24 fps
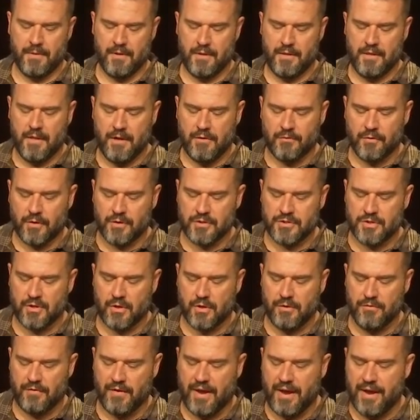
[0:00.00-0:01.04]
Then in verse
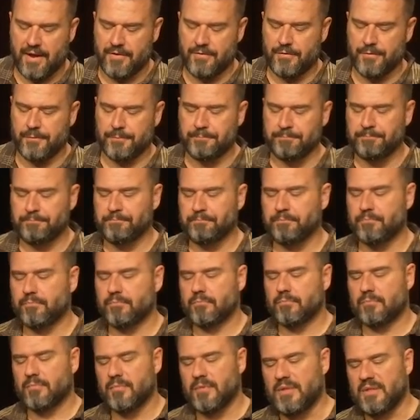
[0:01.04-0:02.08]
35,
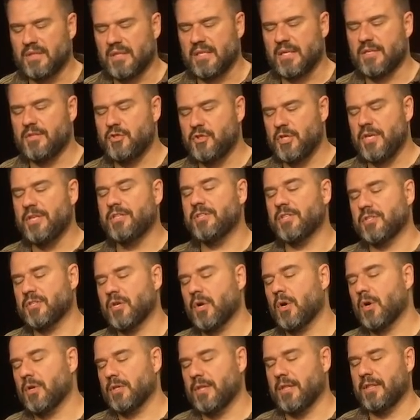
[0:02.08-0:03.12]
Jesus
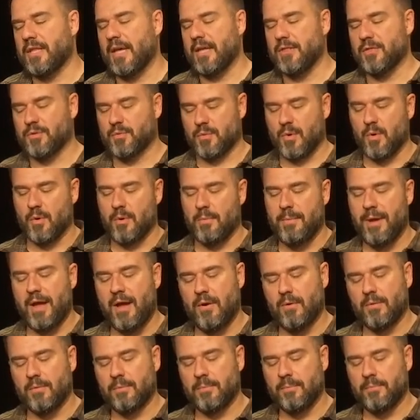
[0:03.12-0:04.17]
heard that they had thrown him
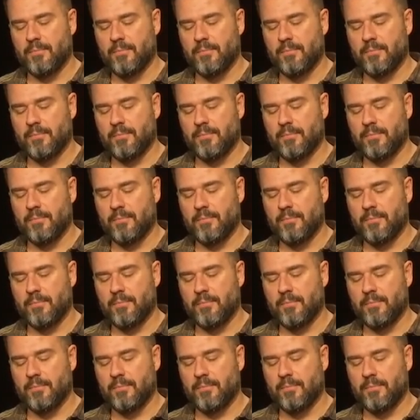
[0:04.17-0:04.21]
out.